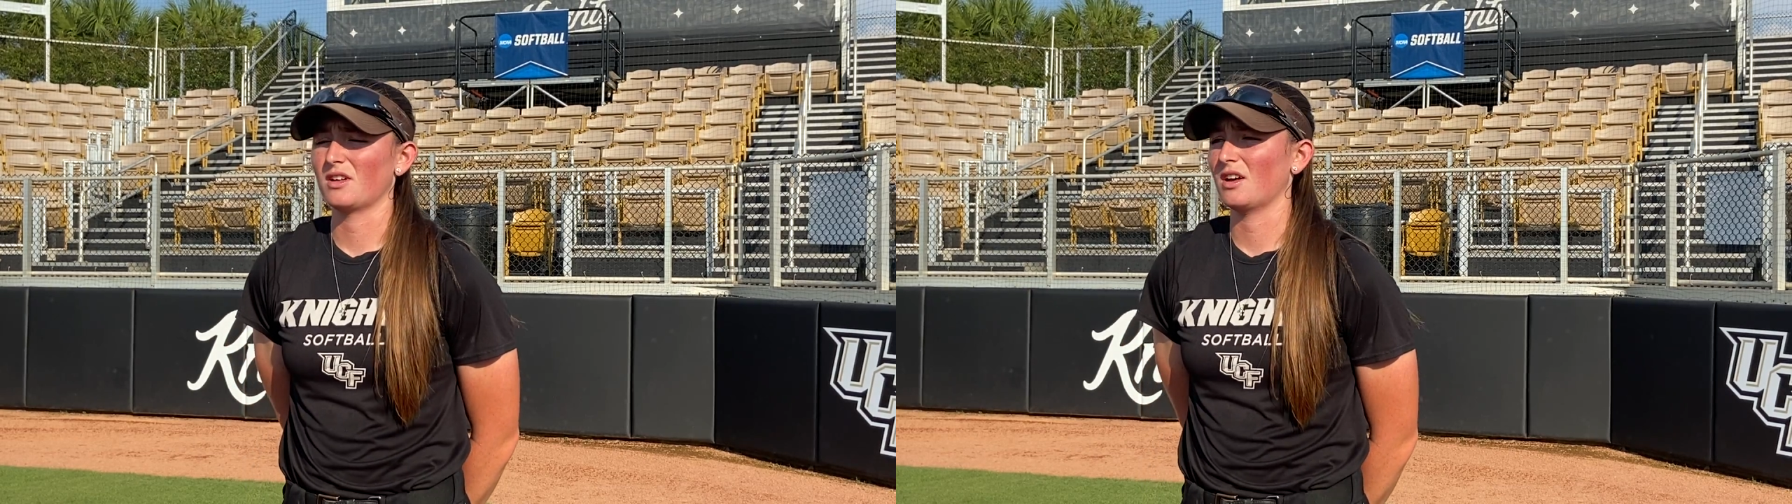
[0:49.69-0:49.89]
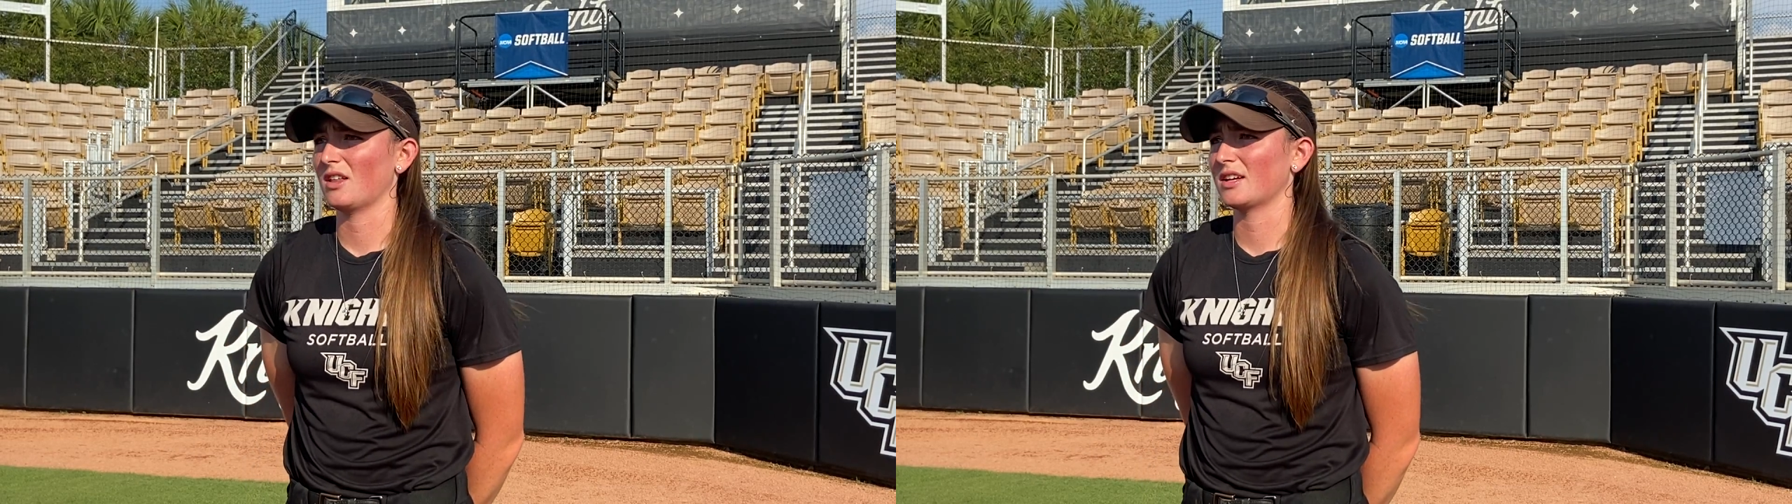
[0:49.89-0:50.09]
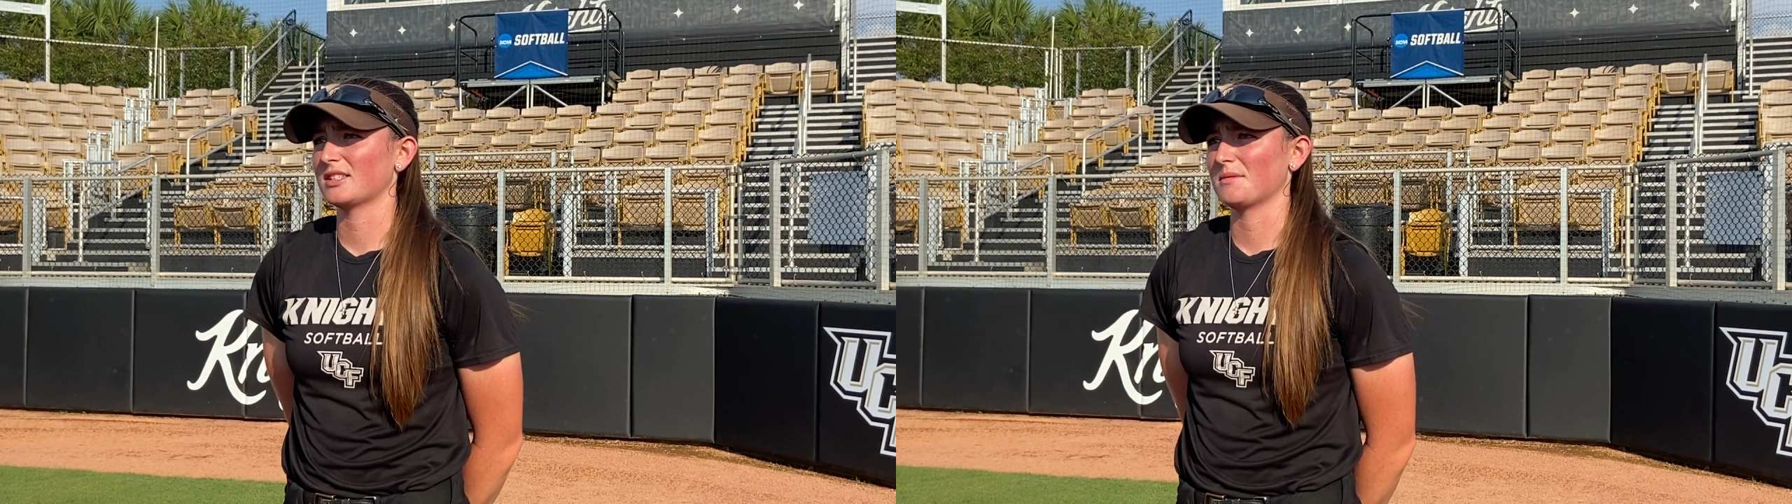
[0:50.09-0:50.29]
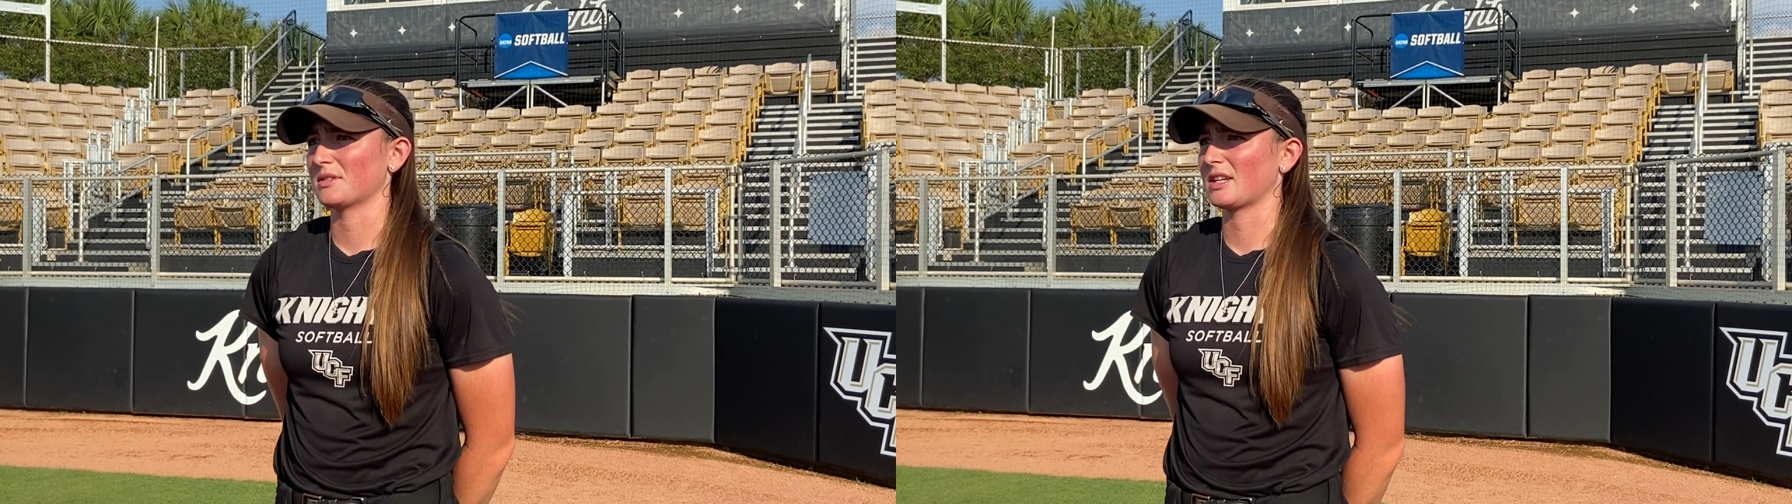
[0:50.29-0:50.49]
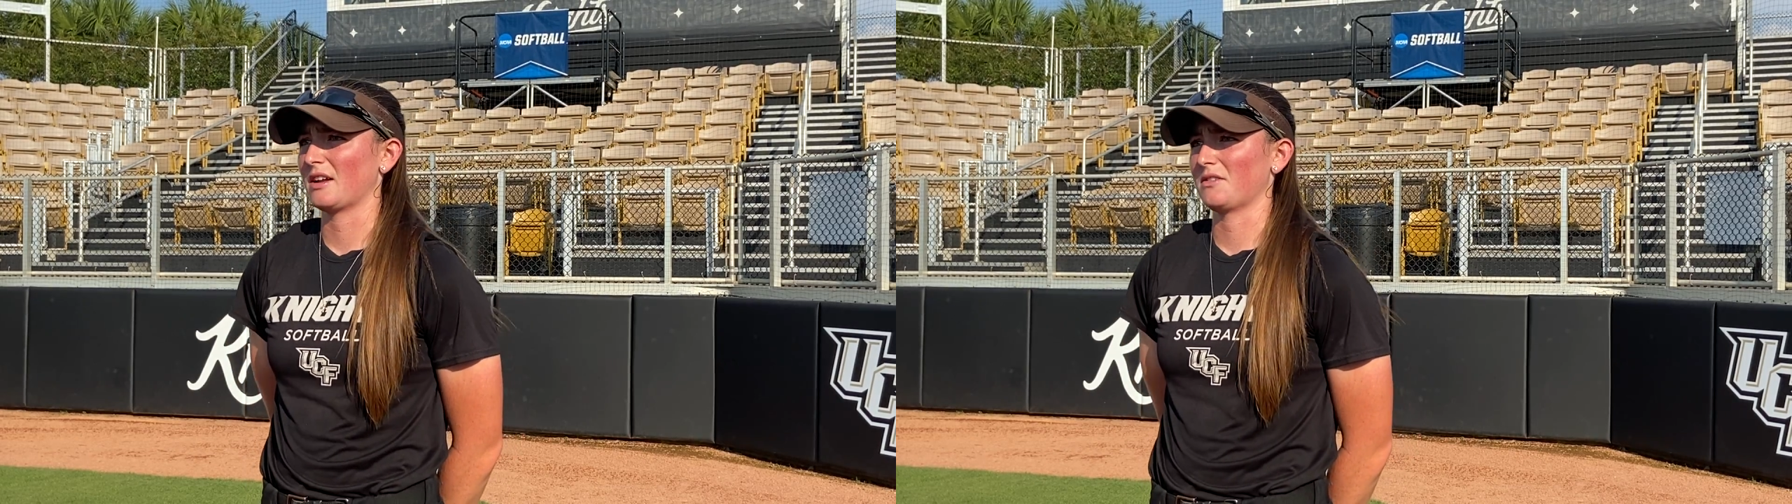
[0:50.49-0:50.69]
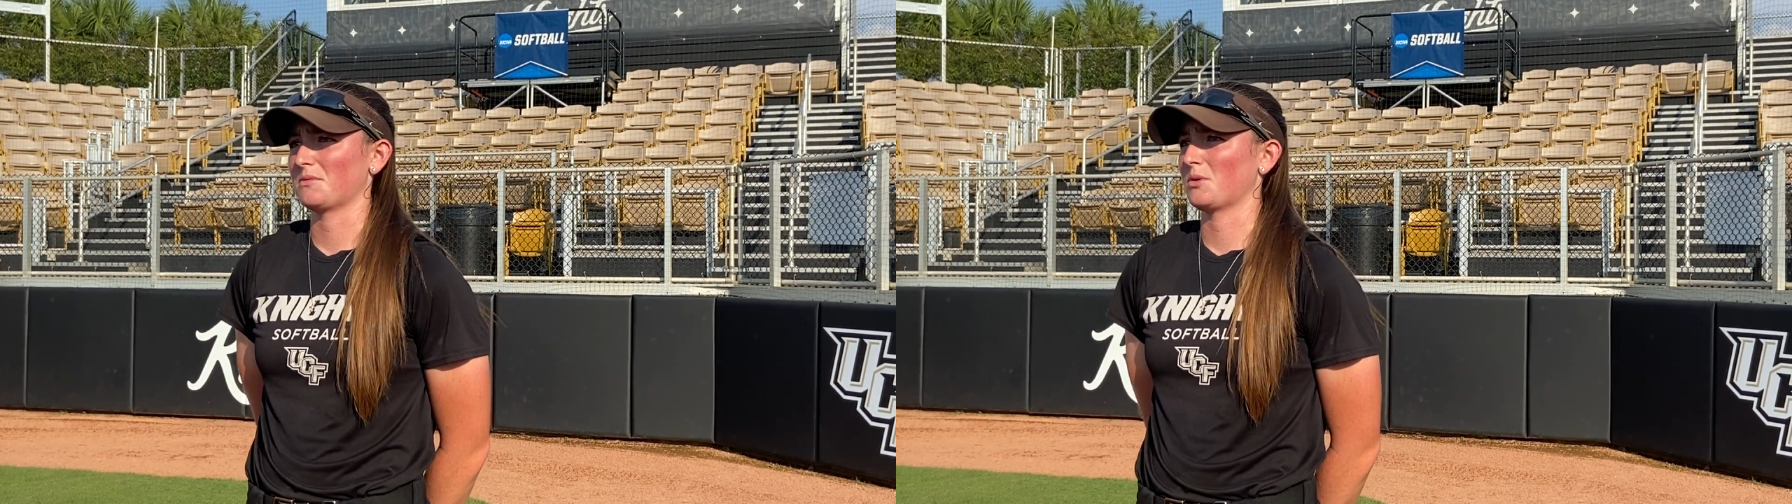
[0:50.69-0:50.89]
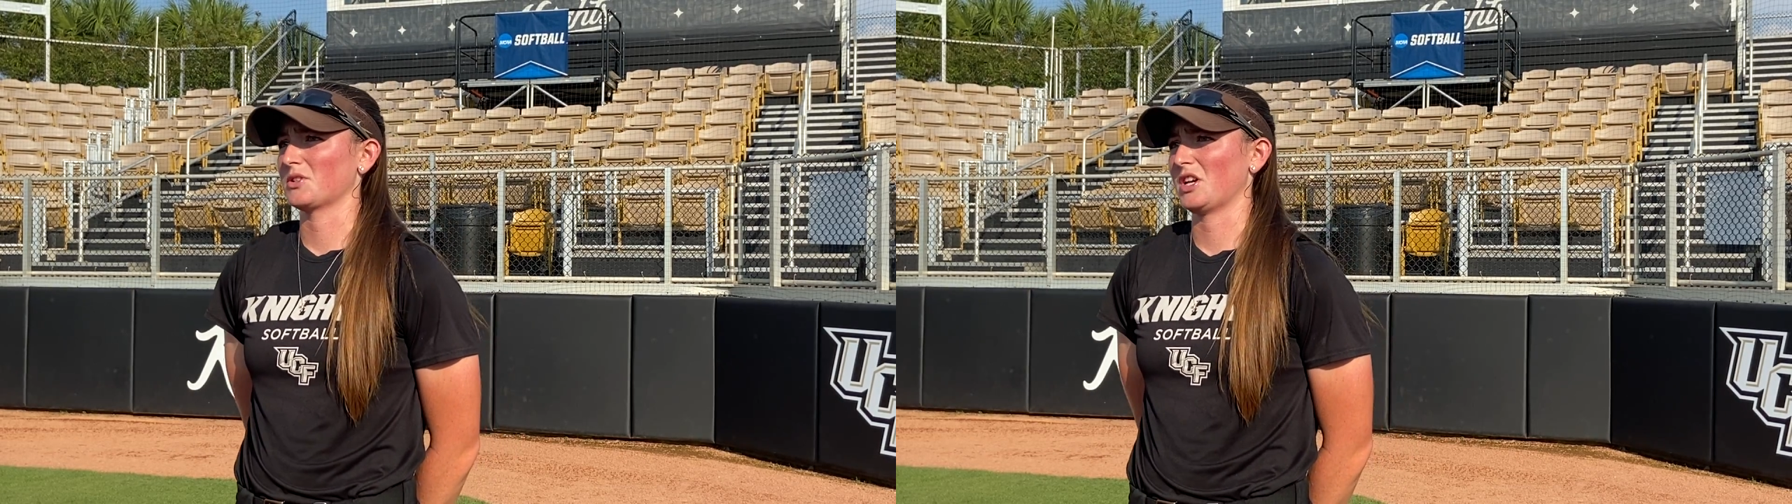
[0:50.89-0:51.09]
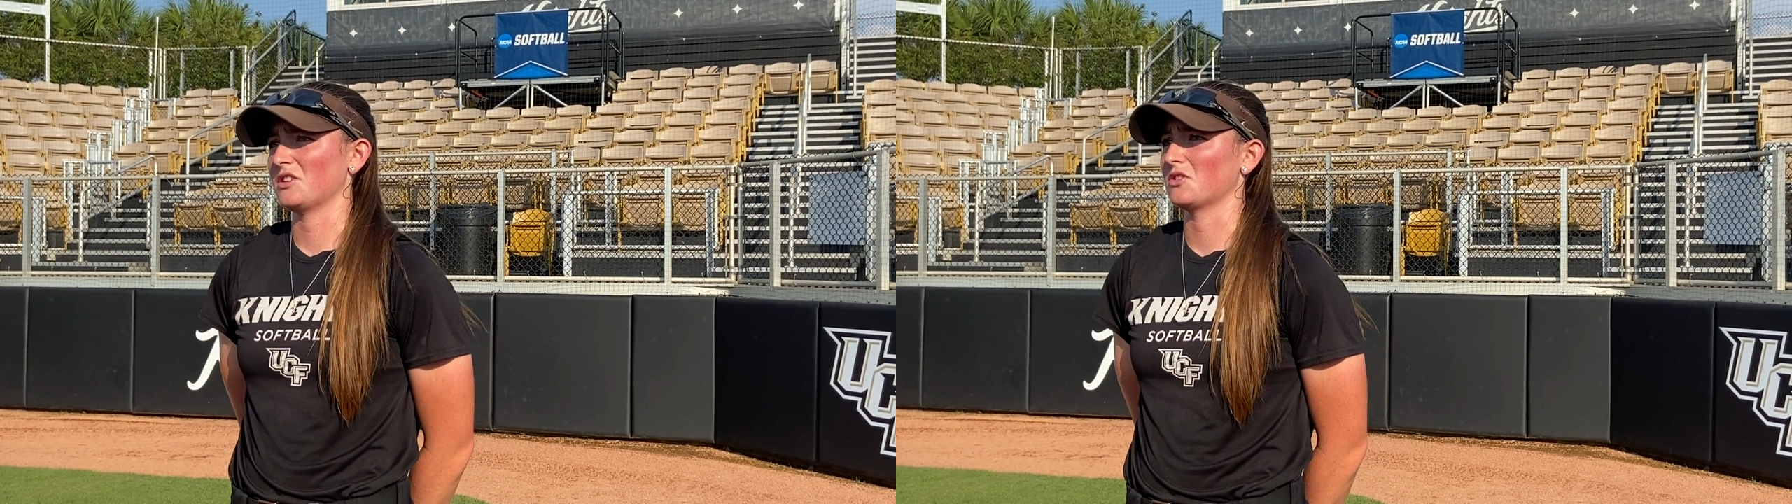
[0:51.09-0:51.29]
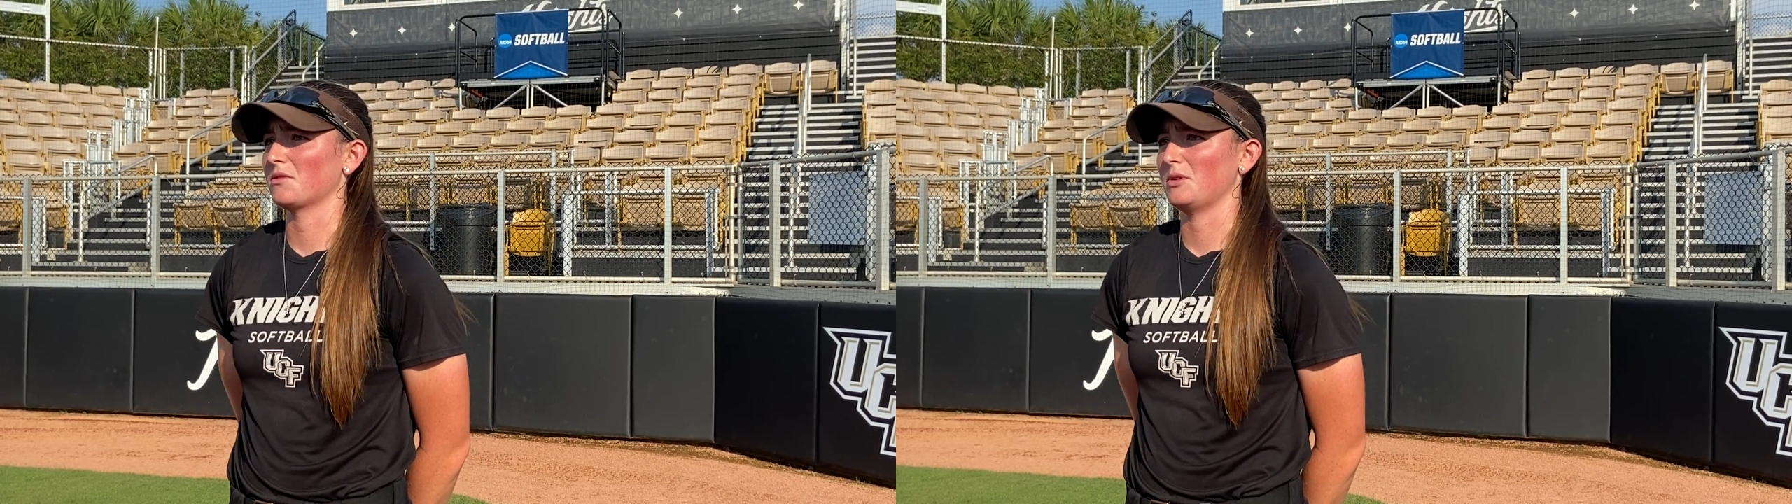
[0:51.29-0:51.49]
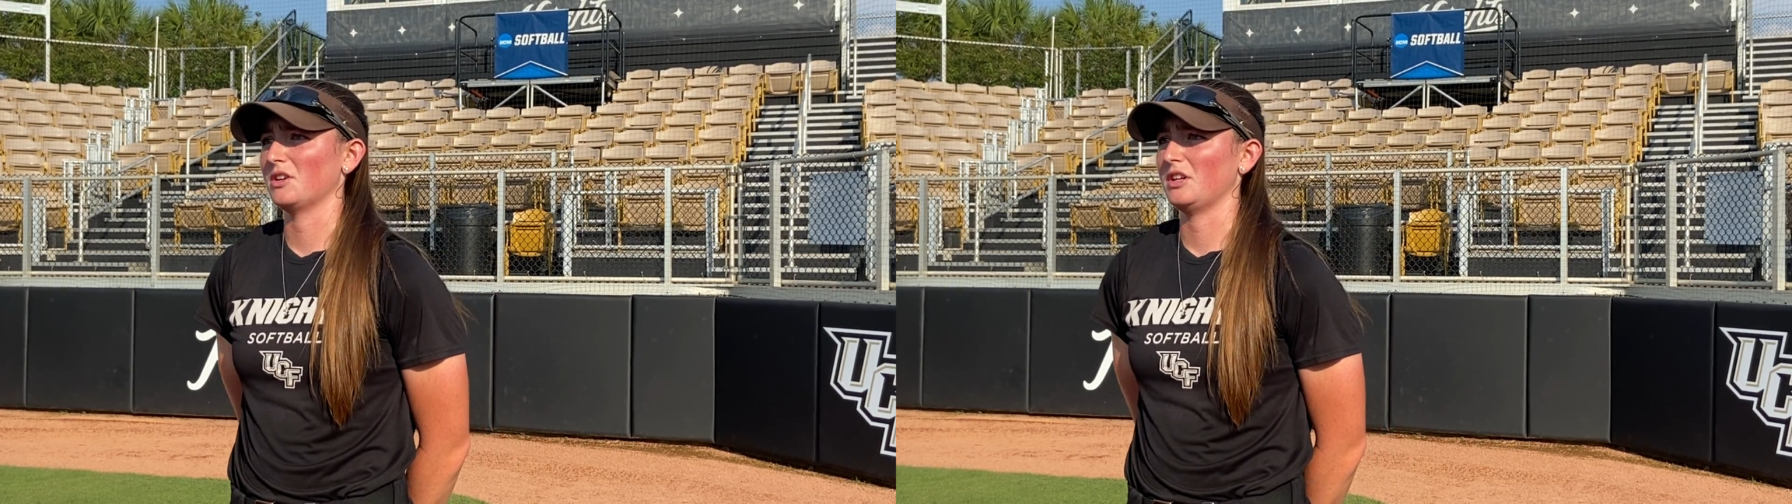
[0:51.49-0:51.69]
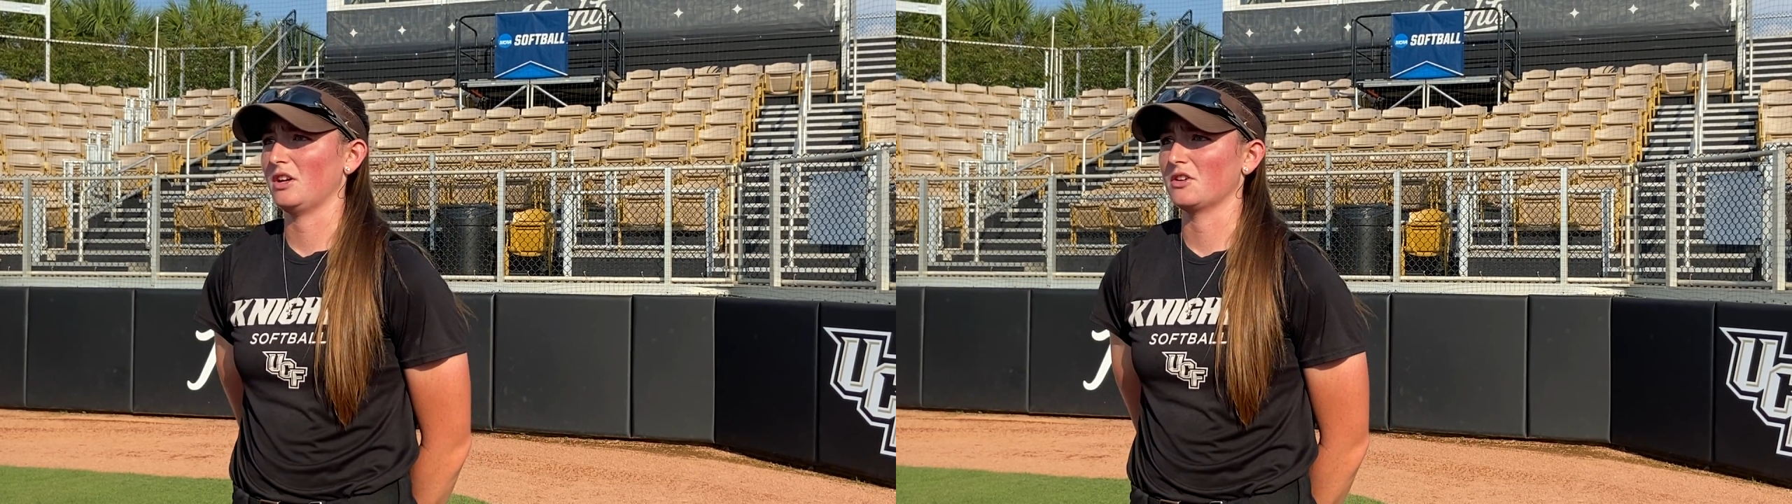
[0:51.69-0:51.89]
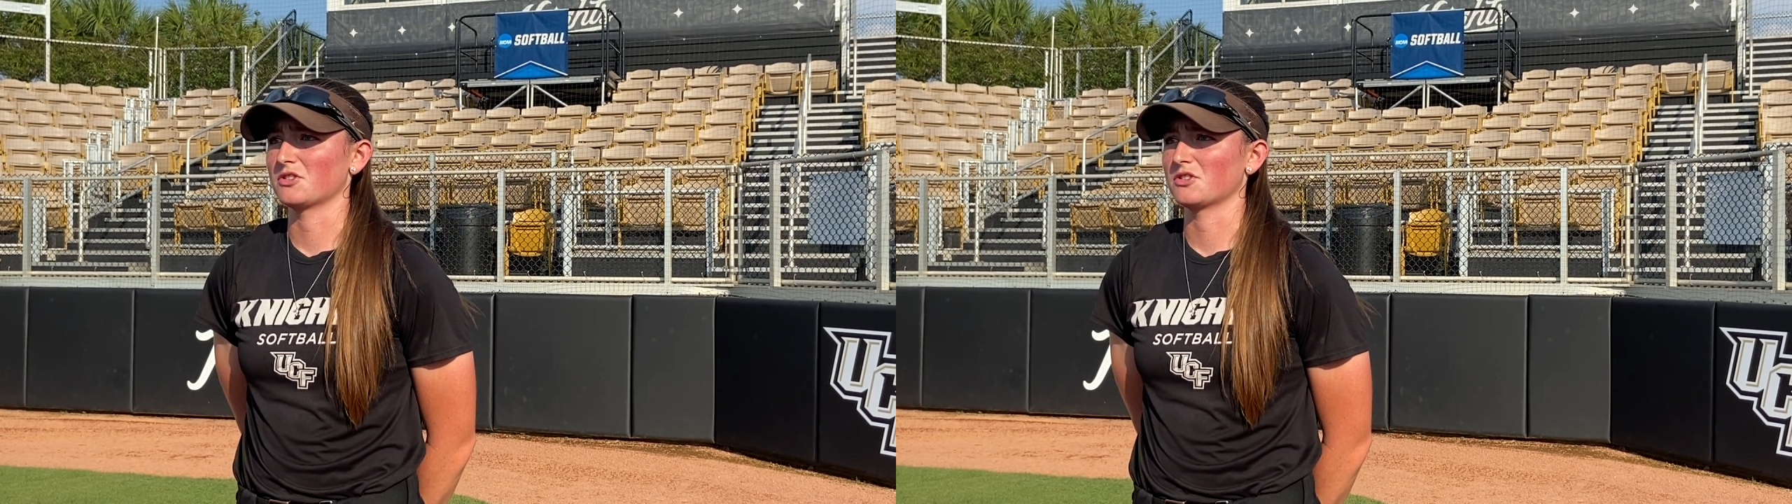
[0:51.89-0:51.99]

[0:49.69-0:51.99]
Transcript: a lot of times the scouting report changes from year to year.